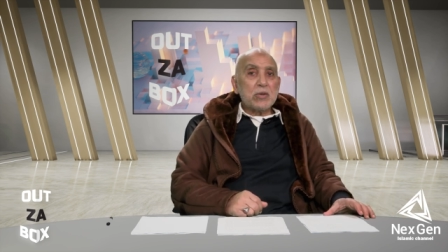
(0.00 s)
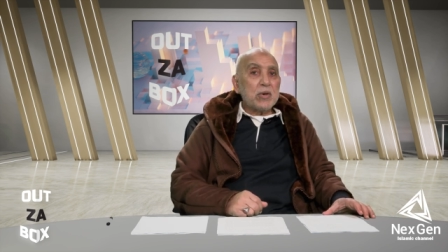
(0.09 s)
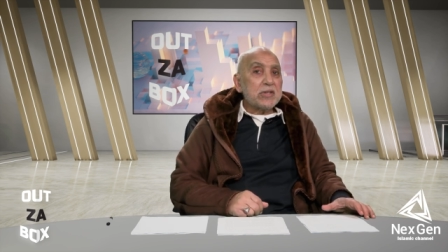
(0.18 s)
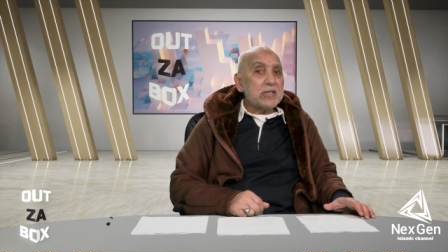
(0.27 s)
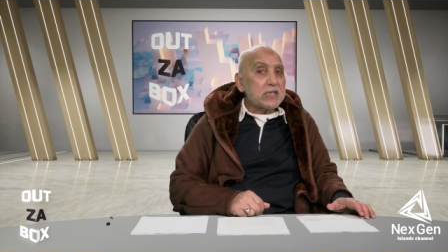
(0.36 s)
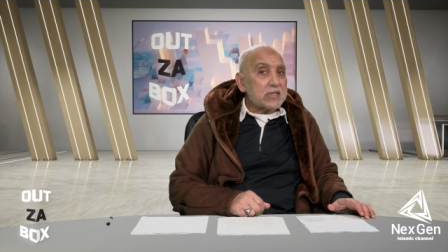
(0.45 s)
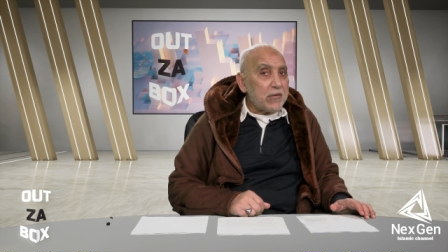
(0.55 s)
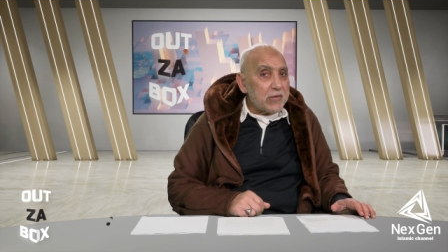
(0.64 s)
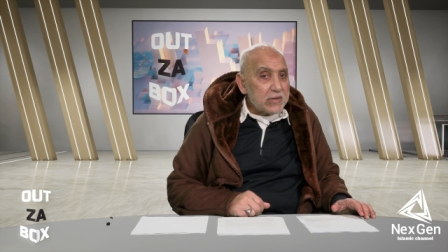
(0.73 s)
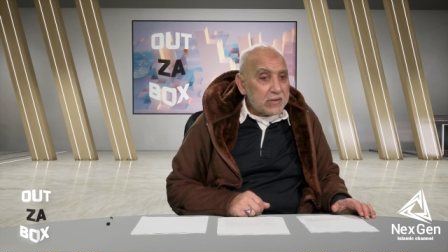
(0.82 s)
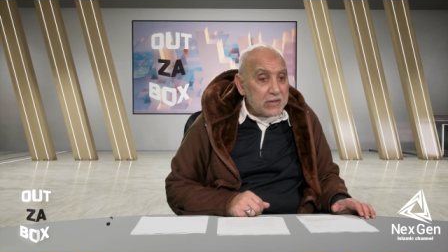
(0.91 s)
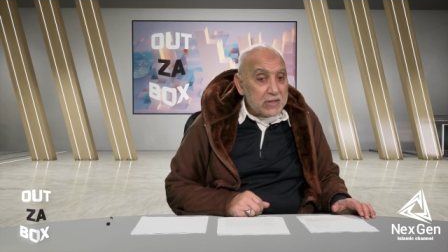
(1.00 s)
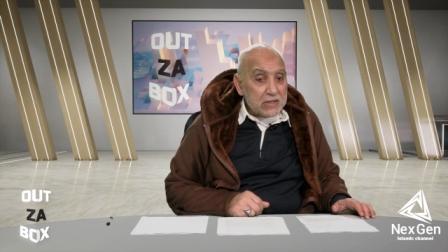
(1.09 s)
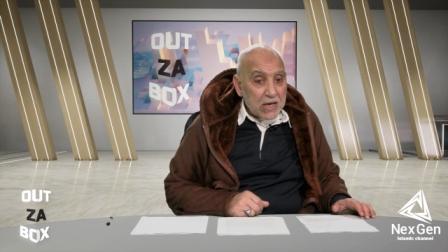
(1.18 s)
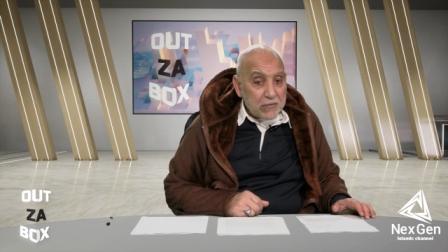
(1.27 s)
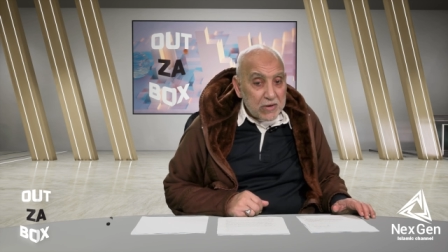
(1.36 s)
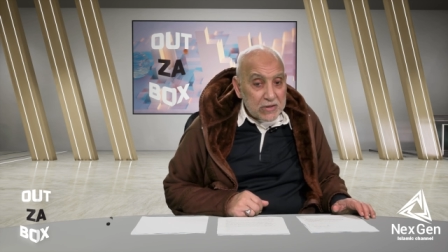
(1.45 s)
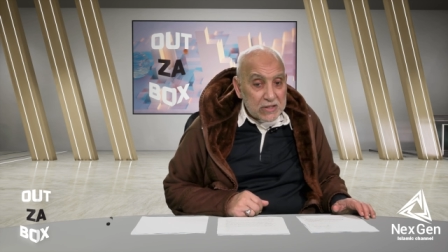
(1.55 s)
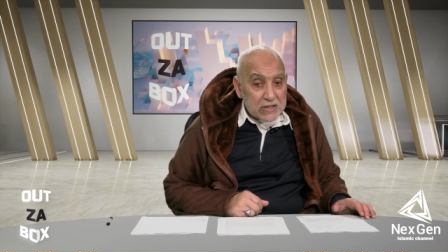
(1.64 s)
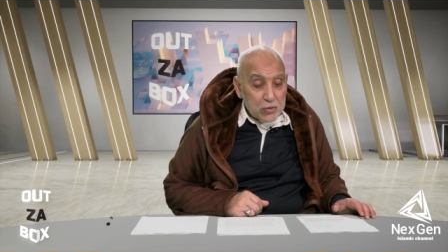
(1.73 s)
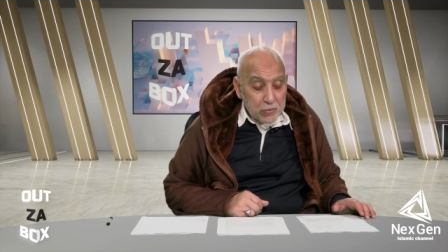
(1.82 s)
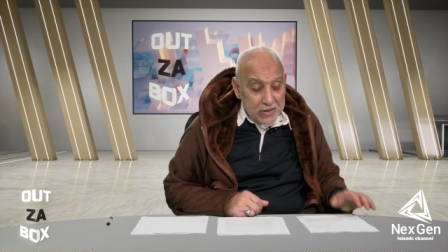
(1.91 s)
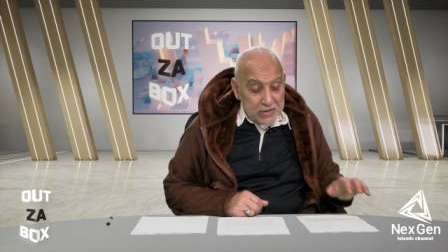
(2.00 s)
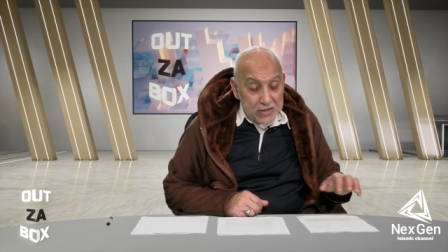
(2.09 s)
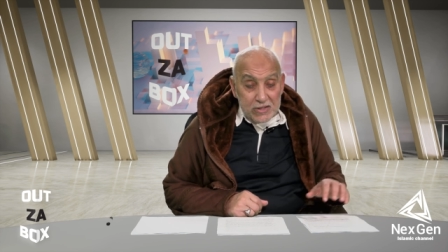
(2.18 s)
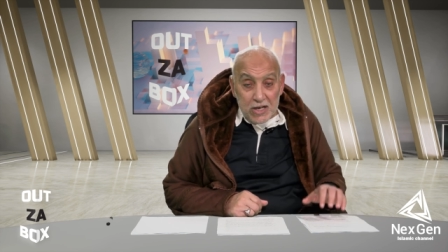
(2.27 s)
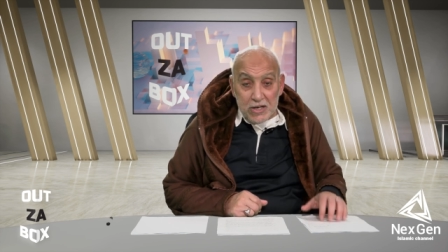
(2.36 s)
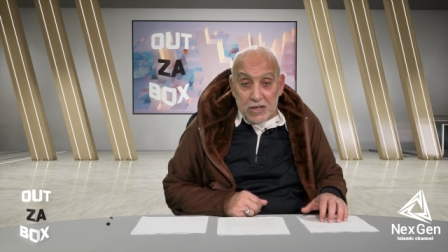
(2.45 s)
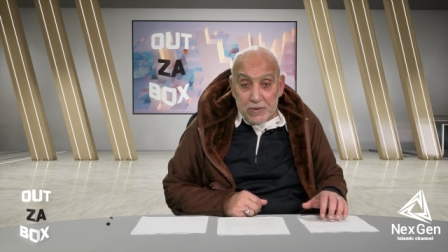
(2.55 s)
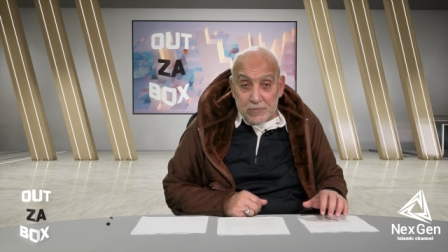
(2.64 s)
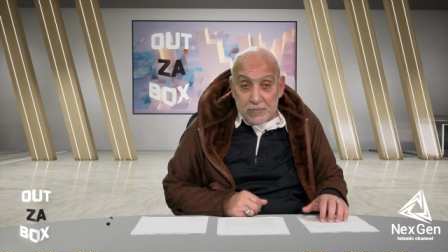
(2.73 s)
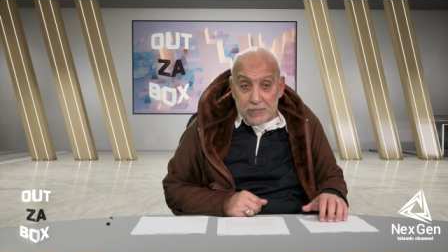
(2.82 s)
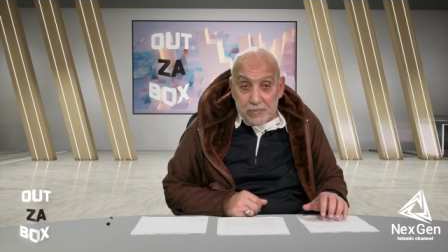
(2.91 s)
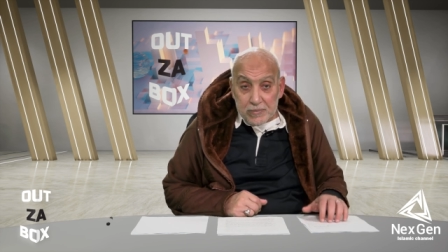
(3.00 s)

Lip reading: You know what they discovered? They discovered that the woman in this area